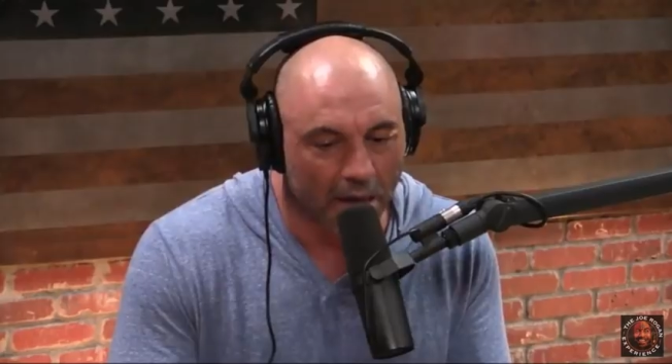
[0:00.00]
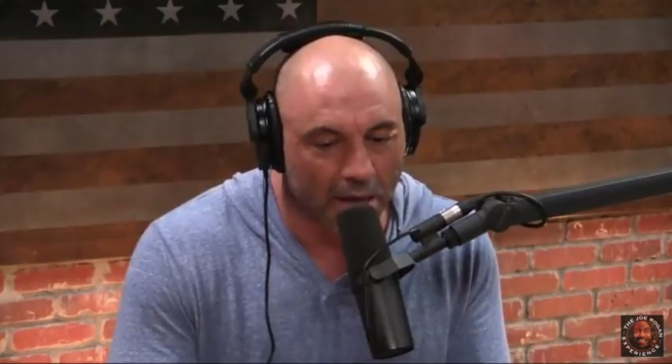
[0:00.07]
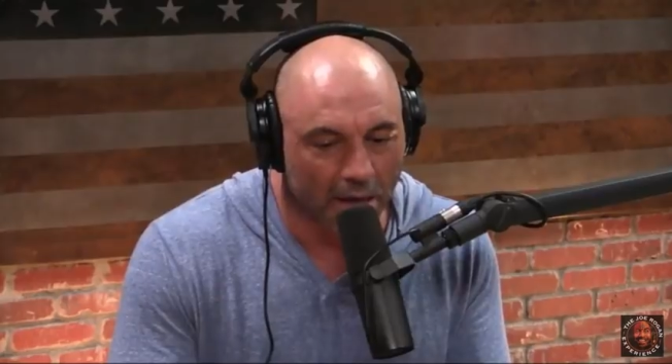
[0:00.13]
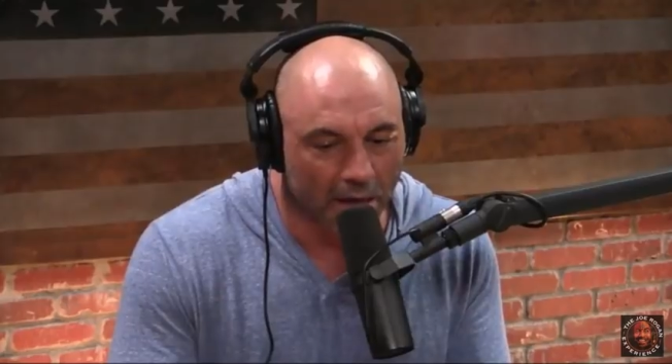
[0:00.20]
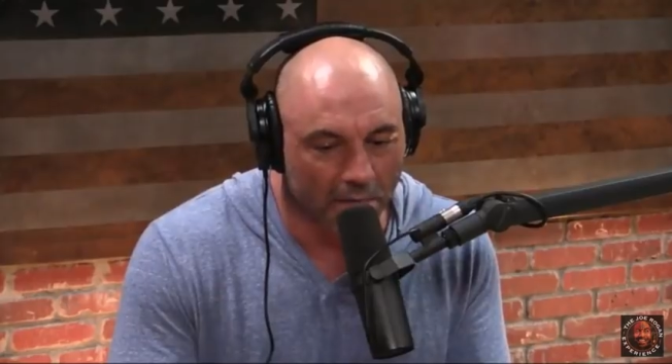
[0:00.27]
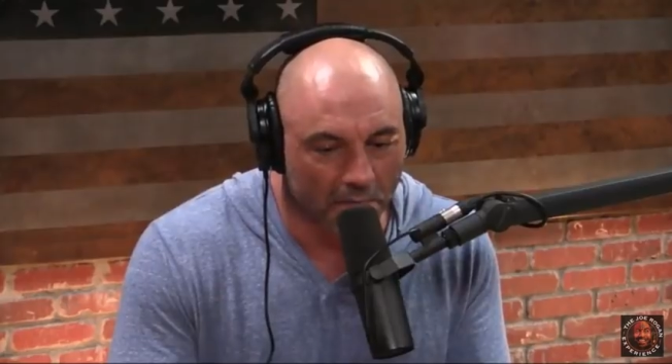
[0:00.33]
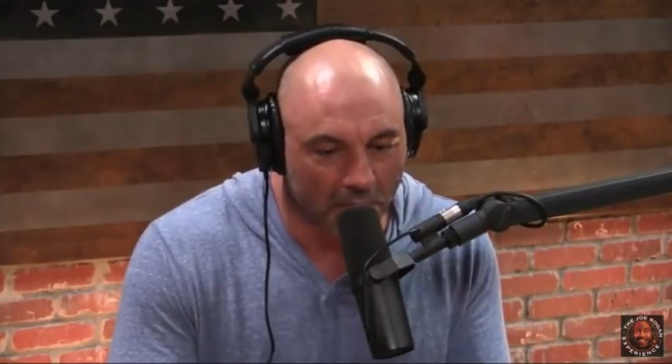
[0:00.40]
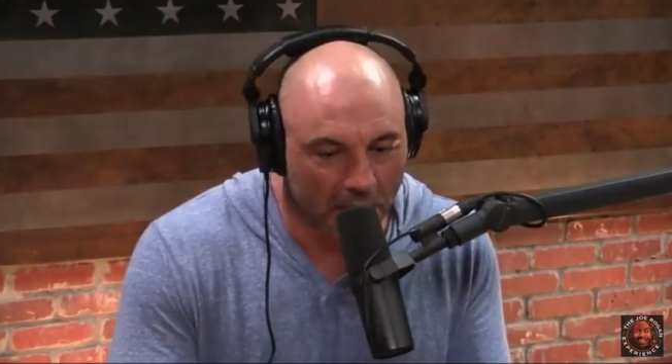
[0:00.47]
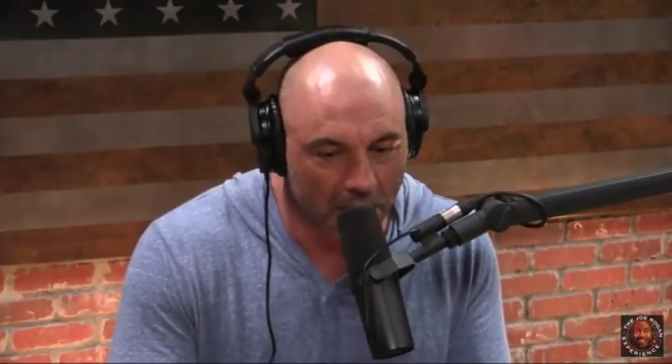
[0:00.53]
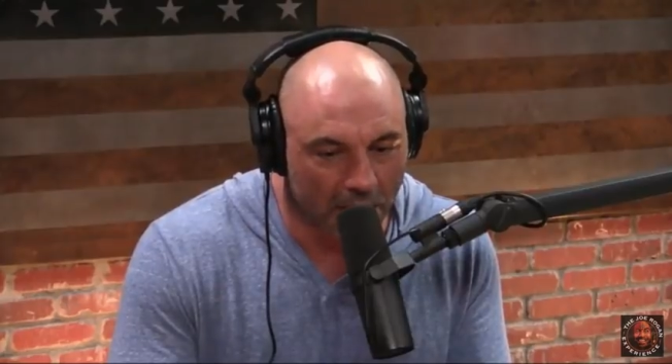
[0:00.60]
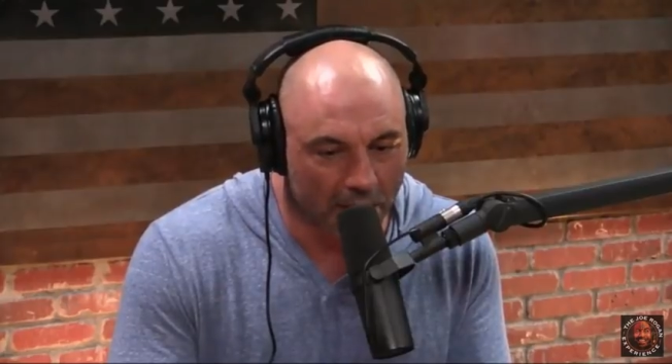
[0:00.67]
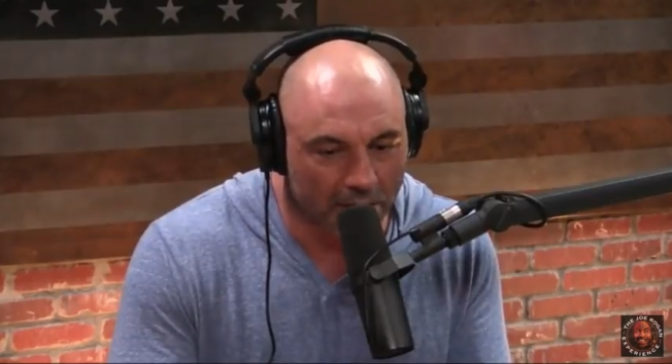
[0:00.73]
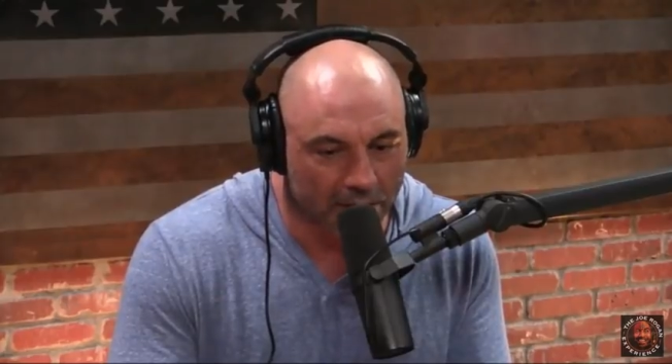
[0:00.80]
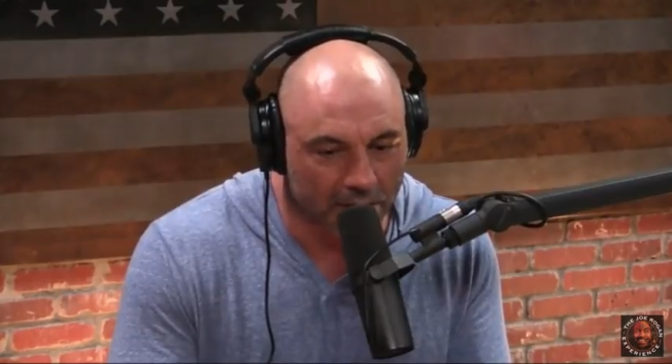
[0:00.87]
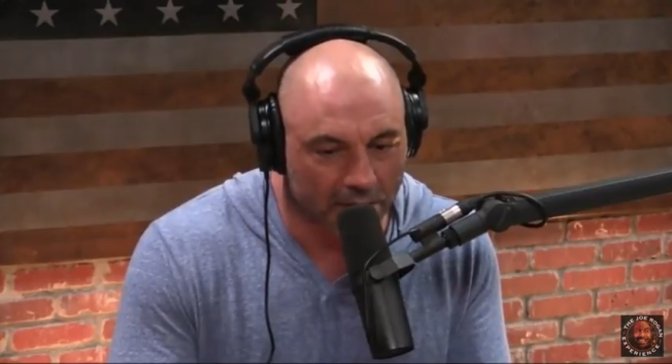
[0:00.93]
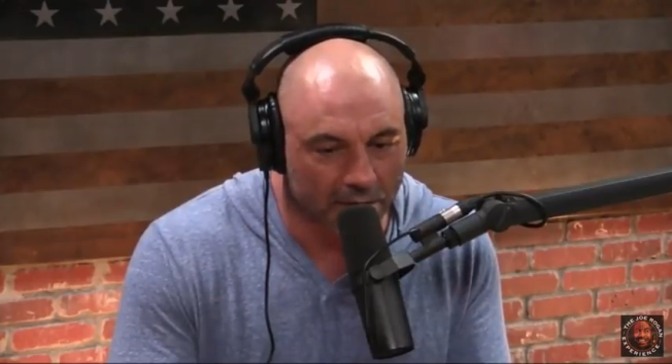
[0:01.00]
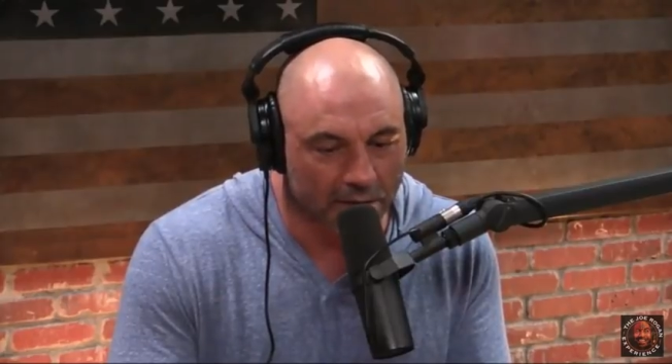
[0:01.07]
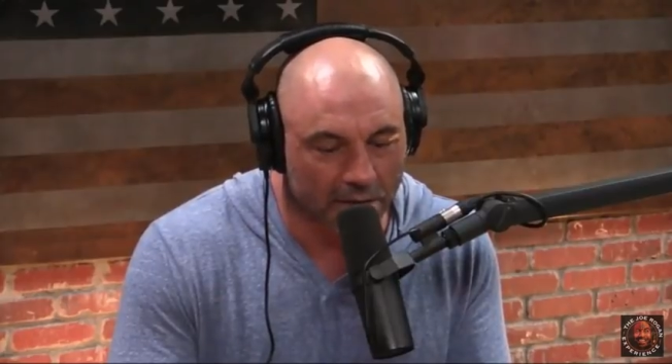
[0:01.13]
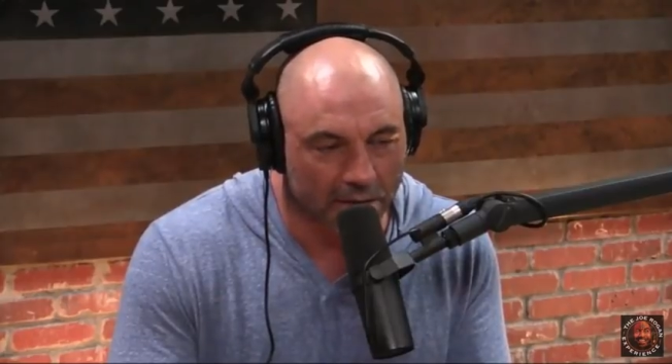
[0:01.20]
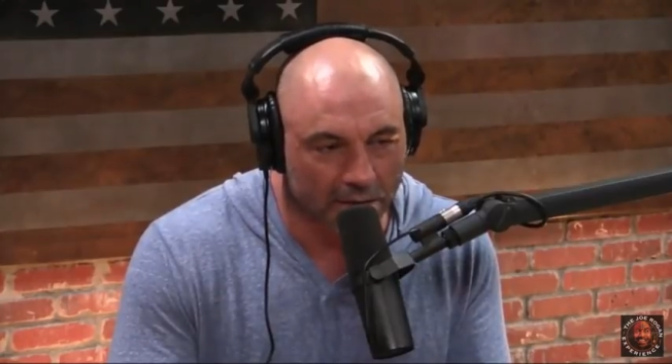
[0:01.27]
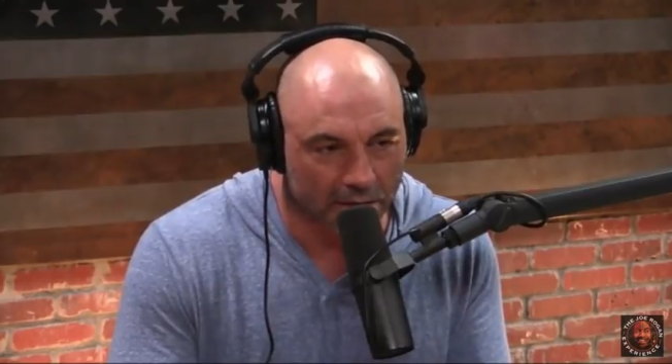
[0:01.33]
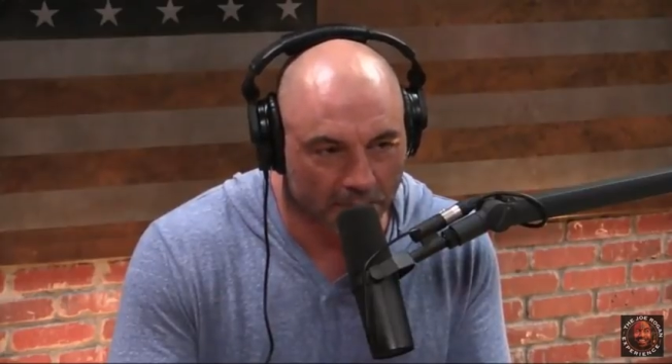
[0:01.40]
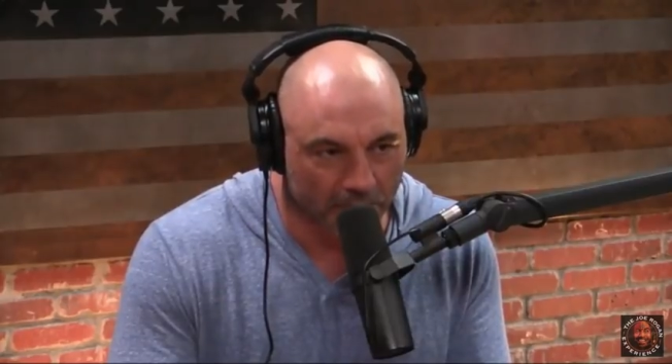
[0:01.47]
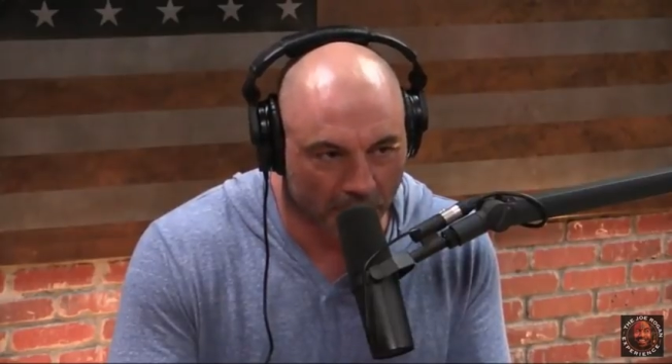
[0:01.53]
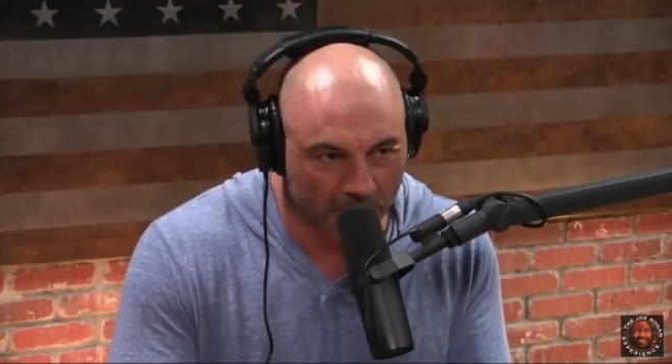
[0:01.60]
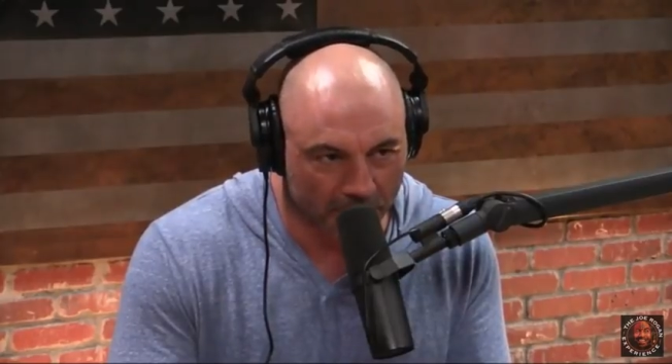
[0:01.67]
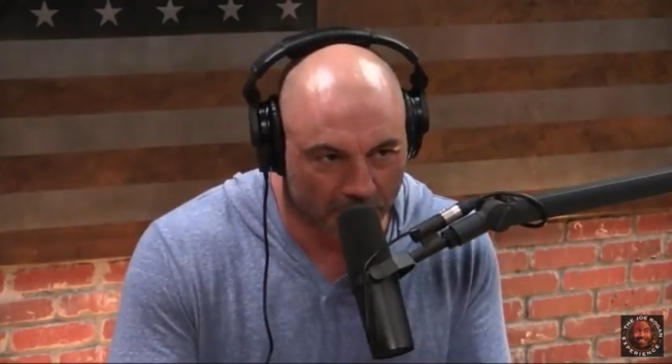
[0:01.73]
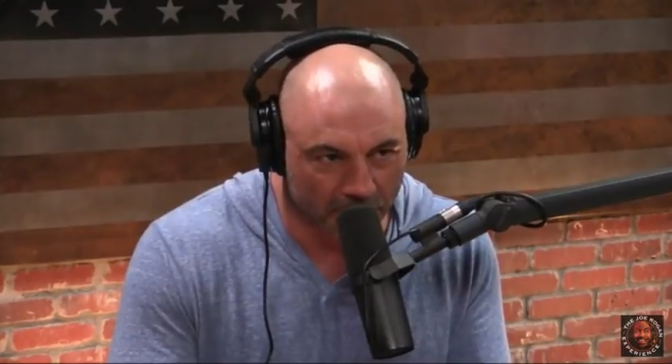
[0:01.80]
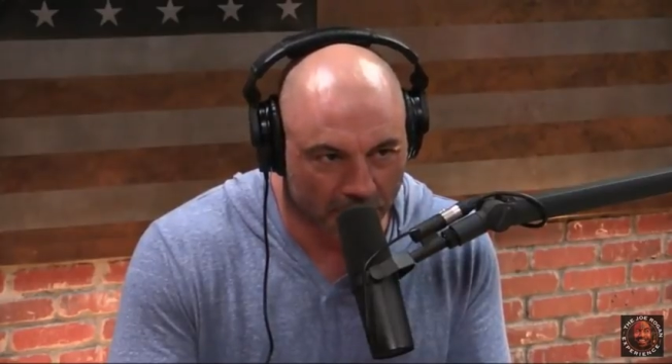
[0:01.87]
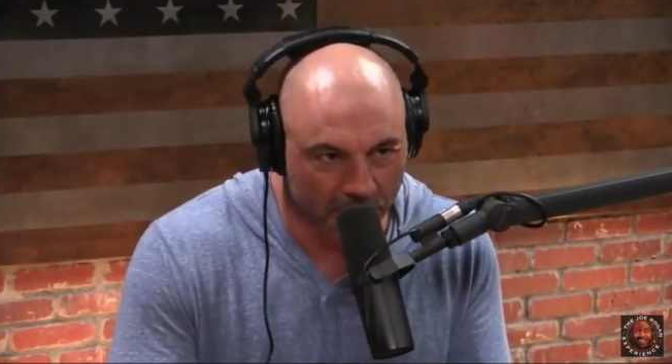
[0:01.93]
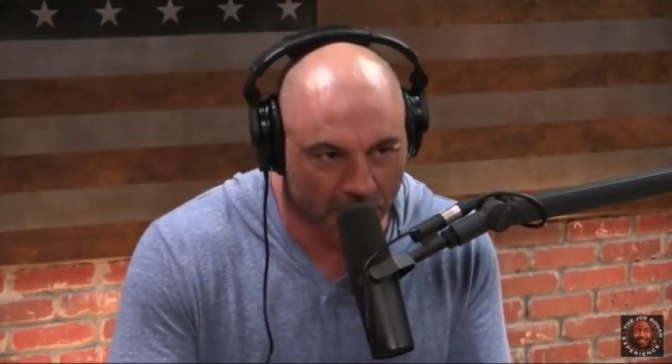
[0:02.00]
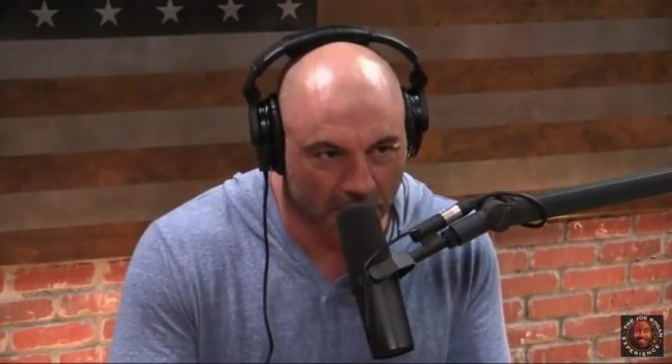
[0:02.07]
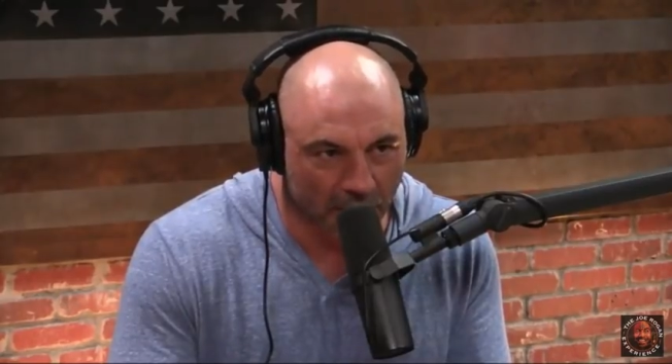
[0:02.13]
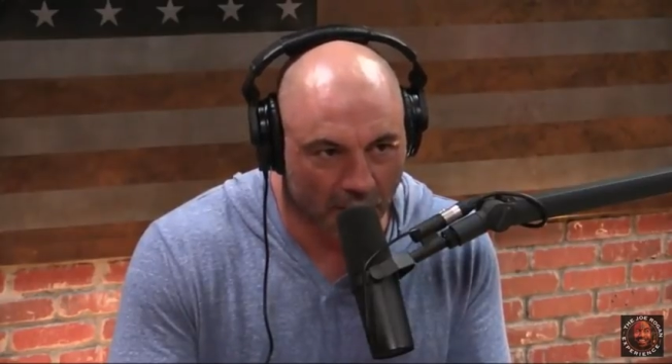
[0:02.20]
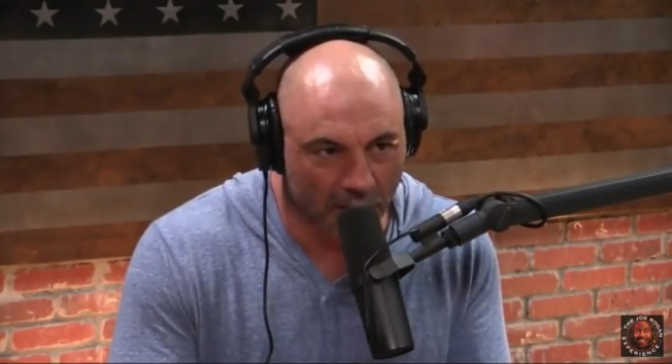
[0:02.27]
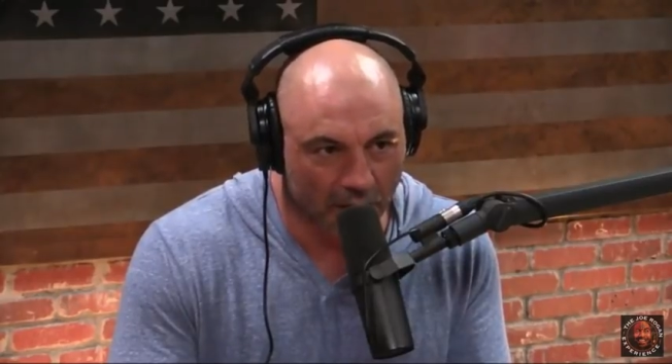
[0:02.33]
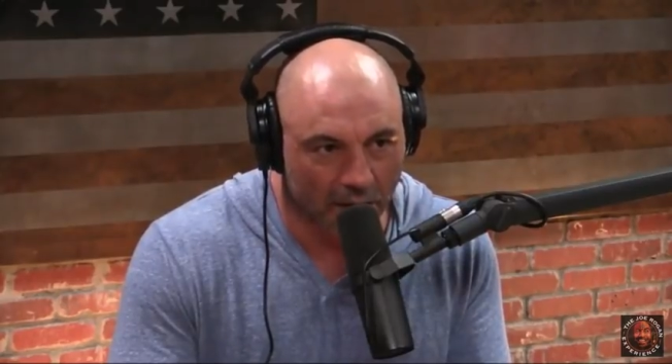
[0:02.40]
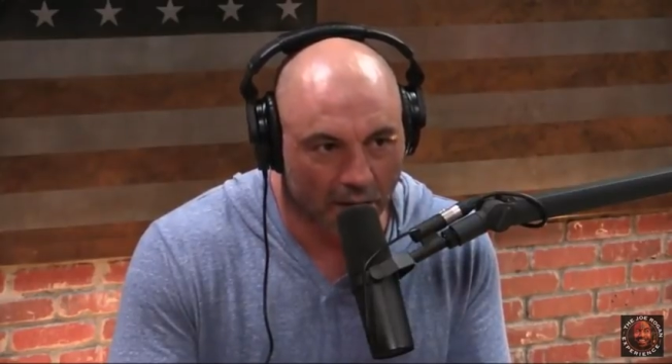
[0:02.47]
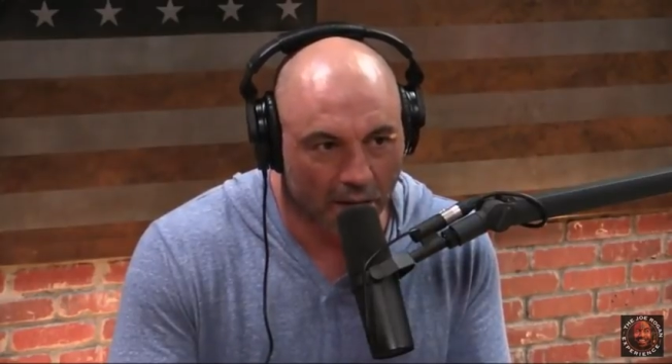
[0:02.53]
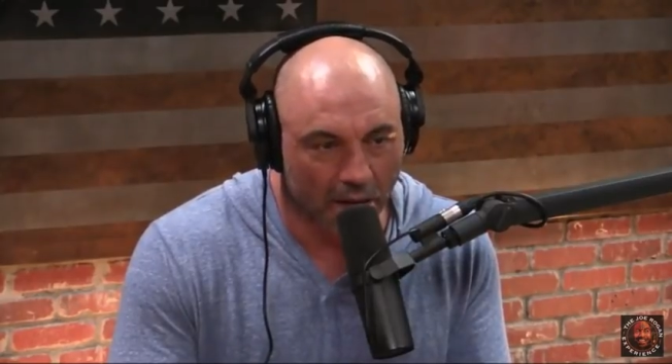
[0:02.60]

that in many instances it's a public suicide. Yep.